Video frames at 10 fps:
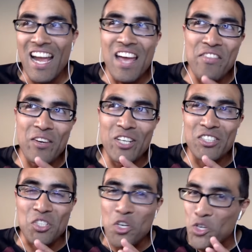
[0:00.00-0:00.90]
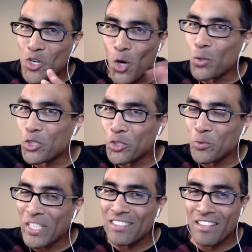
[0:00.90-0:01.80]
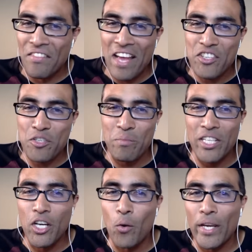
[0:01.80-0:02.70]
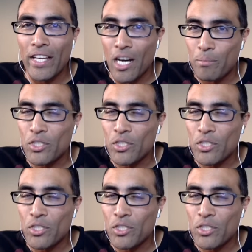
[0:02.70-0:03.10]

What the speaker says: And there is no good reason that should be going up.